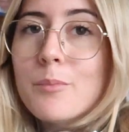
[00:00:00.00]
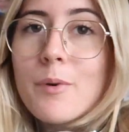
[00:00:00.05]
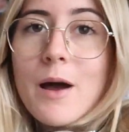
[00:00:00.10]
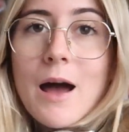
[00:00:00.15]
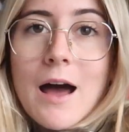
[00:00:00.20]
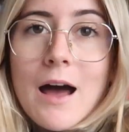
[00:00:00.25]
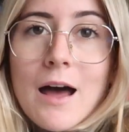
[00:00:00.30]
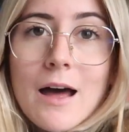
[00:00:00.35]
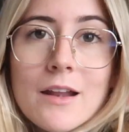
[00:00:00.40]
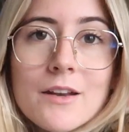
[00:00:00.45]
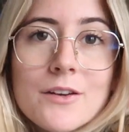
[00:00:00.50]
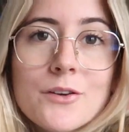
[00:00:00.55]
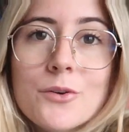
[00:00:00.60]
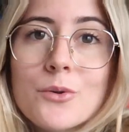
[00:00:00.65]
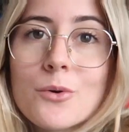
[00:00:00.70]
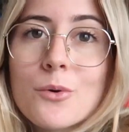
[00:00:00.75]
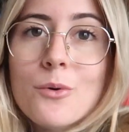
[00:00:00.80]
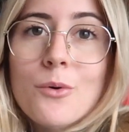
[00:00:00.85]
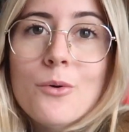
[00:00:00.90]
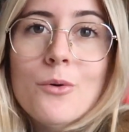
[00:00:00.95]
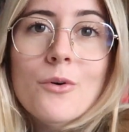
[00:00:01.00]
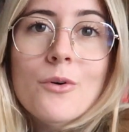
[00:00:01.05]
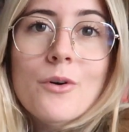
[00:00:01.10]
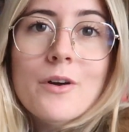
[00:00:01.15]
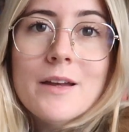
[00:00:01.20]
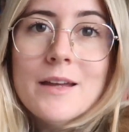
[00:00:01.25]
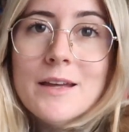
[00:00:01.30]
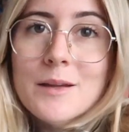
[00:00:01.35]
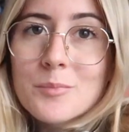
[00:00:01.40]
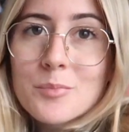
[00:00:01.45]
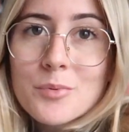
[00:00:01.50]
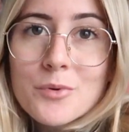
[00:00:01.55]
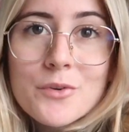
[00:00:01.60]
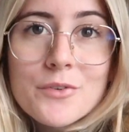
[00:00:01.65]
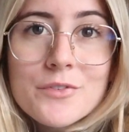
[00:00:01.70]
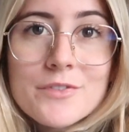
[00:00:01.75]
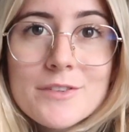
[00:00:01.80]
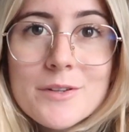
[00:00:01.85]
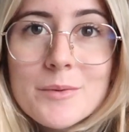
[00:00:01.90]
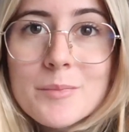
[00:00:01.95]
banned or it
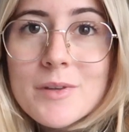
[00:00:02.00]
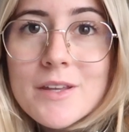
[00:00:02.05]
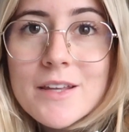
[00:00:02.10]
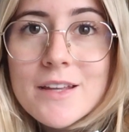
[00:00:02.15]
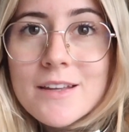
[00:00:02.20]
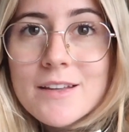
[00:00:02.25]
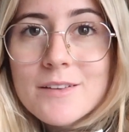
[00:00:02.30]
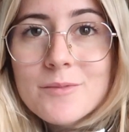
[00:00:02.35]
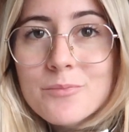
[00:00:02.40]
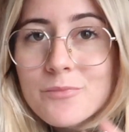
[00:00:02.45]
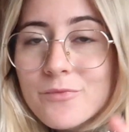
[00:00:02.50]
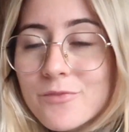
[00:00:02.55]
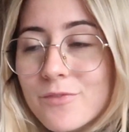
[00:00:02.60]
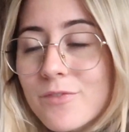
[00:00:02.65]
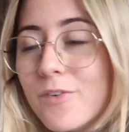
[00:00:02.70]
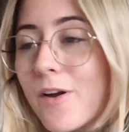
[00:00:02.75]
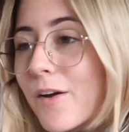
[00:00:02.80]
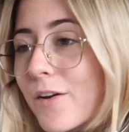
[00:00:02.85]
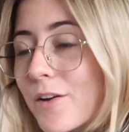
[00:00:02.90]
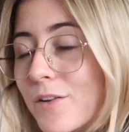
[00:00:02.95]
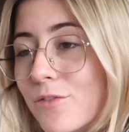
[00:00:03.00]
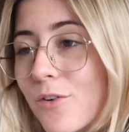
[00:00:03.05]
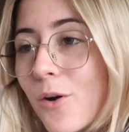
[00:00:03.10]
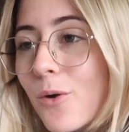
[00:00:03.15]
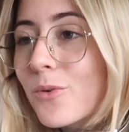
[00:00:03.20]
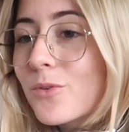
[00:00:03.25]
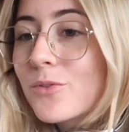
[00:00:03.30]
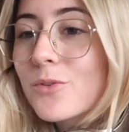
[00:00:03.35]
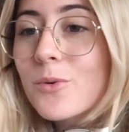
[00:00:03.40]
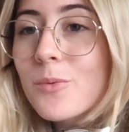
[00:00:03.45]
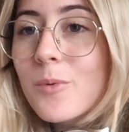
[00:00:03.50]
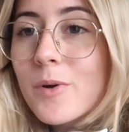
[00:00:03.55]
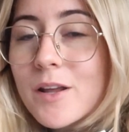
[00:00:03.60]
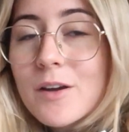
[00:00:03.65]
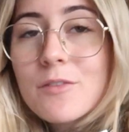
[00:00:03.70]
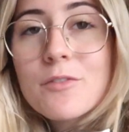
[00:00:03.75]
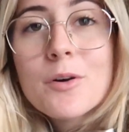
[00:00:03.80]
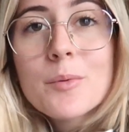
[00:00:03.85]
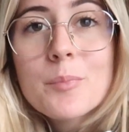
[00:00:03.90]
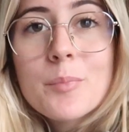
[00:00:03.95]
proves to be very false or
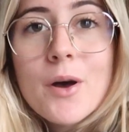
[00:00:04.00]
whatever.